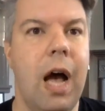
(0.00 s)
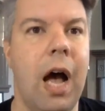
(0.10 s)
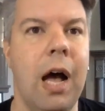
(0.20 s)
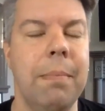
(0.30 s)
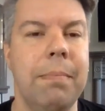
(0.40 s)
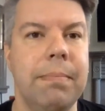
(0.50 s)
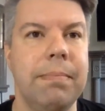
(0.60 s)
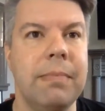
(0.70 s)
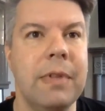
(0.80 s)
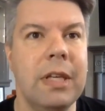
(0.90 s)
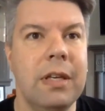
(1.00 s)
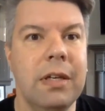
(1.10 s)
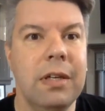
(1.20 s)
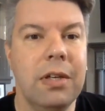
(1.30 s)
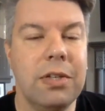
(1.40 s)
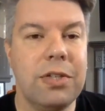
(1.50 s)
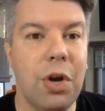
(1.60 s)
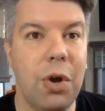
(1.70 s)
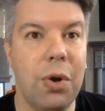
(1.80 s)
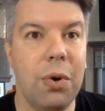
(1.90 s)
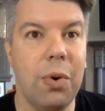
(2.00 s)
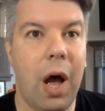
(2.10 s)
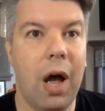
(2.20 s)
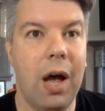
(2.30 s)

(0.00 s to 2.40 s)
Um, so